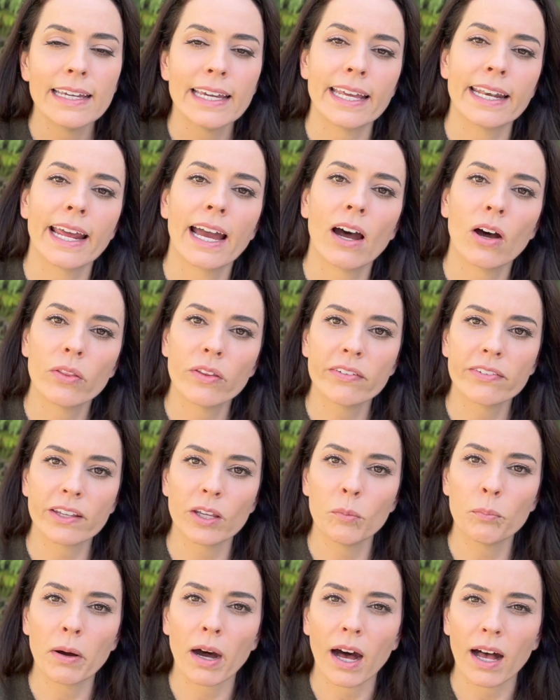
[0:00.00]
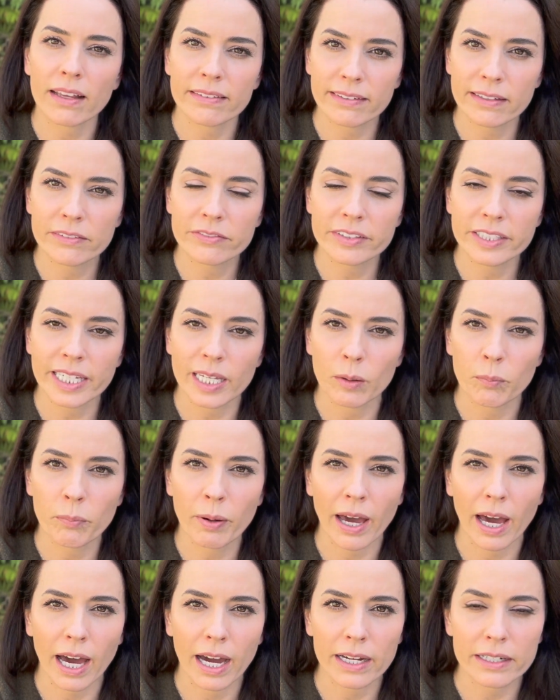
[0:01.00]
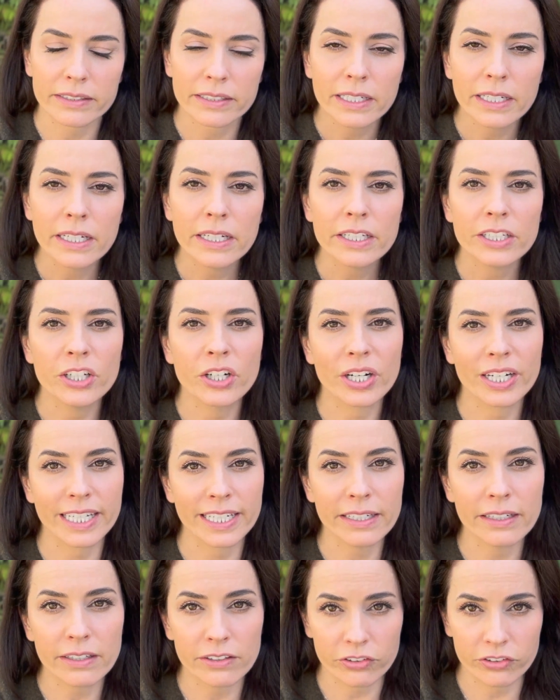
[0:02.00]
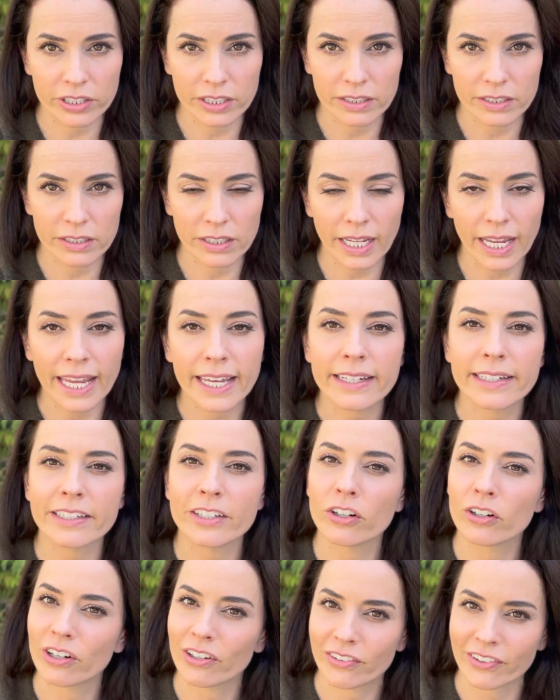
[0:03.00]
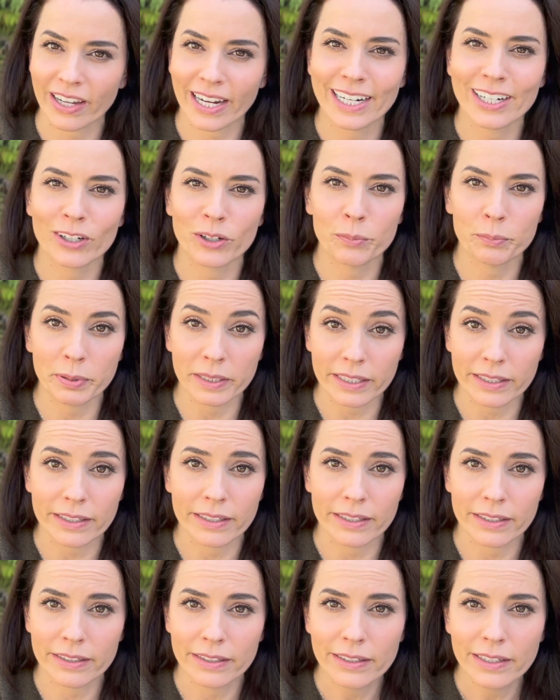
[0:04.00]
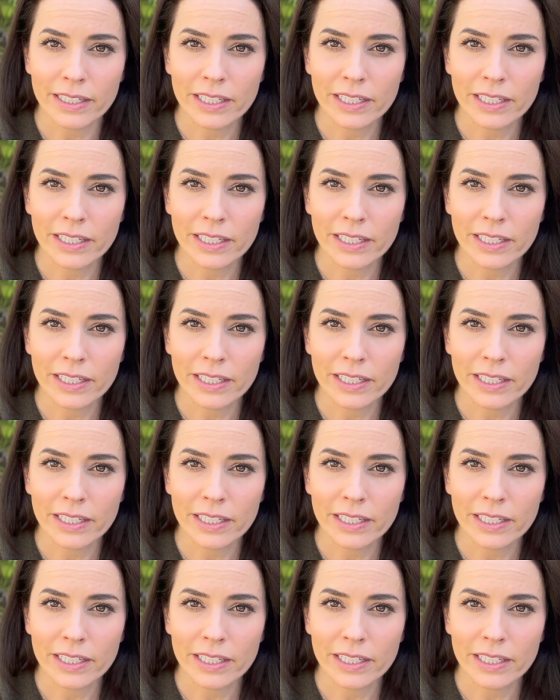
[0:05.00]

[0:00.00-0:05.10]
and how this can positively impact your condition and your entire being.